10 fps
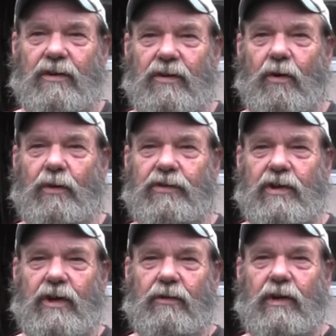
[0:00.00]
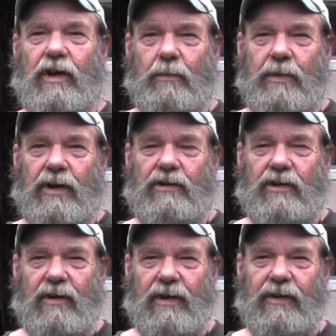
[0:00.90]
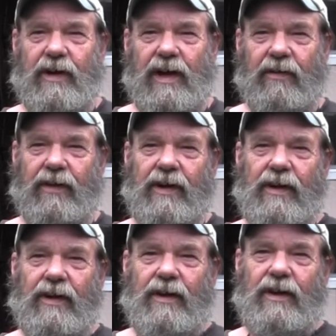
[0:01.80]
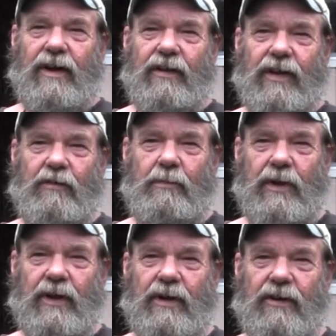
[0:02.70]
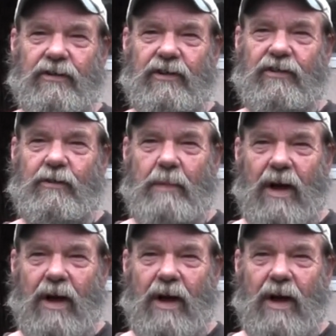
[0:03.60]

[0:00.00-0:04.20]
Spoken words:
No one's getting rid of the pigs here on the island. They've been here since the